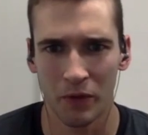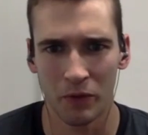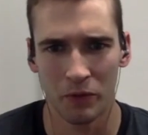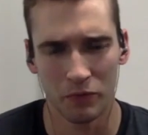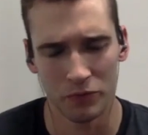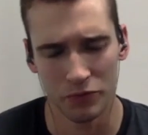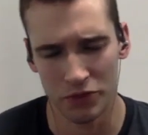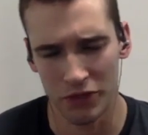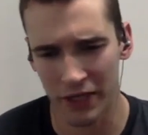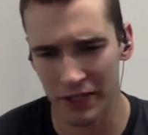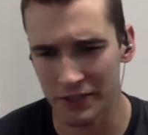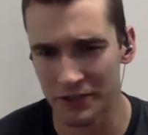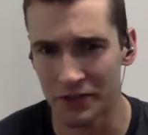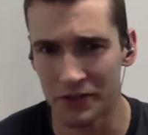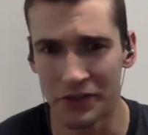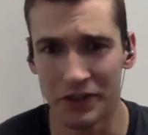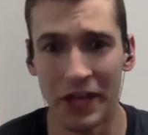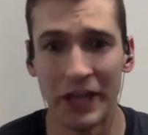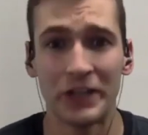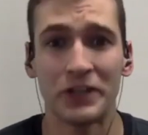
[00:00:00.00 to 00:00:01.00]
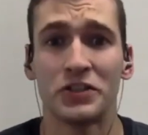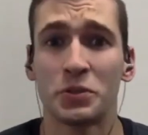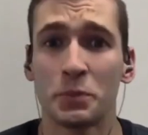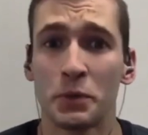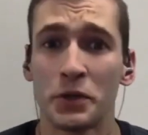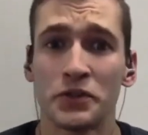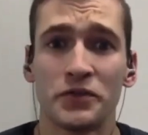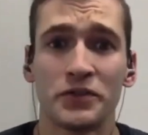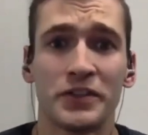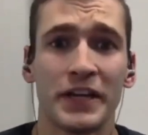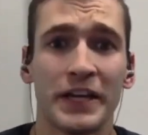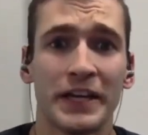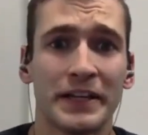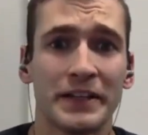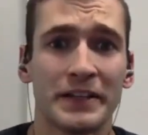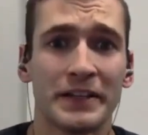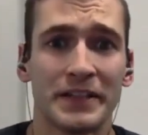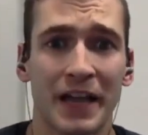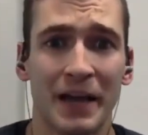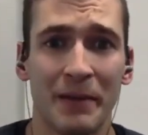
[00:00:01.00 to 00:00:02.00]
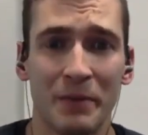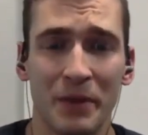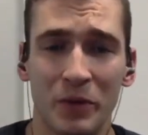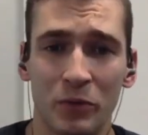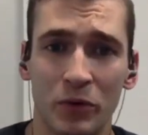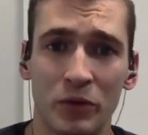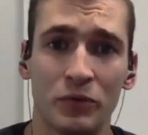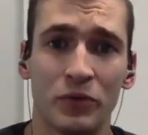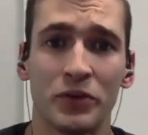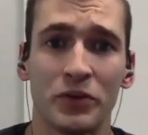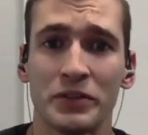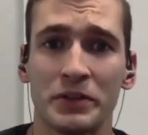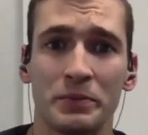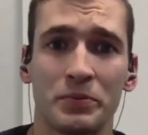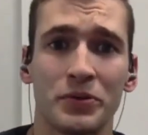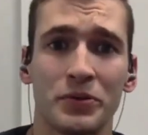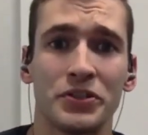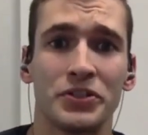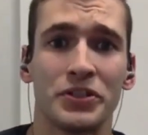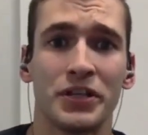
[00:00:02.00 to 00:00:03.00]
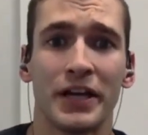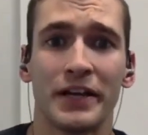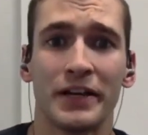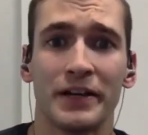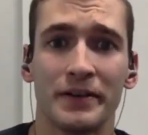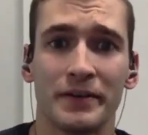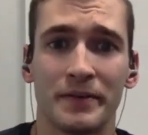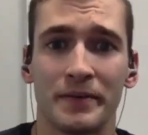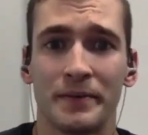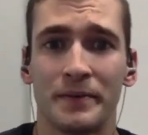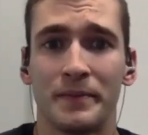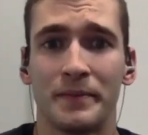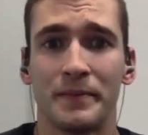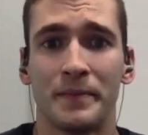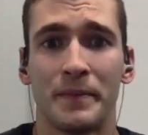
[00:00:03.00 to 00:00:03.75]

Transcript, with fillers: Well, Josh, thank you so much for taking the time in. We really appreciate it. Yes,